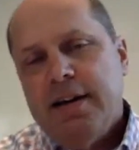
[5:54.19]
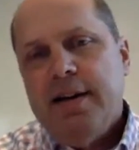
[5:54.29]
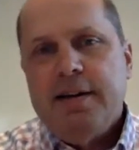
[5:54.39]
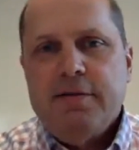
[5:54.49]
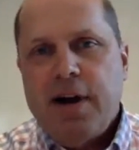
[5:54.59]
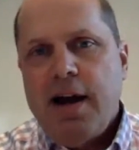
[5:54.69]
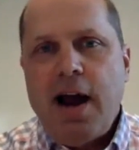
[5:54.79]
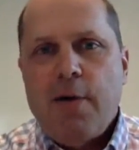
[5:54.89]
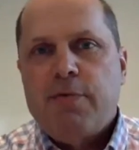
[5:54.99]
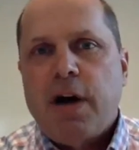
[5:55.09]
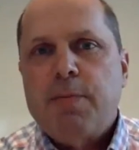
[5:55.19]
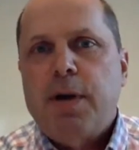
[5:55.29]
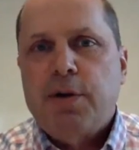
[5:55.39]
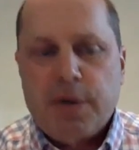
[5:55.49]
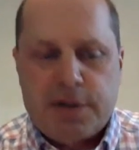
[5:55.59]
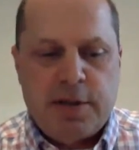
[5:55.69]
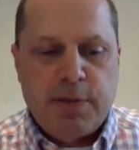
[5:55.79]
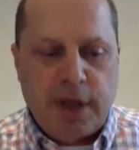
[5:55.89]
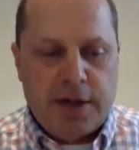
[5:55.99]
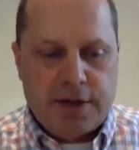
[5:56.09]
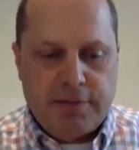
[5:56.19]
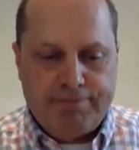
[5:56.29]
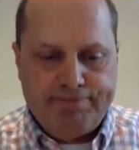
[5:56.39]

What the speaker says: I would recommend doing a simulation.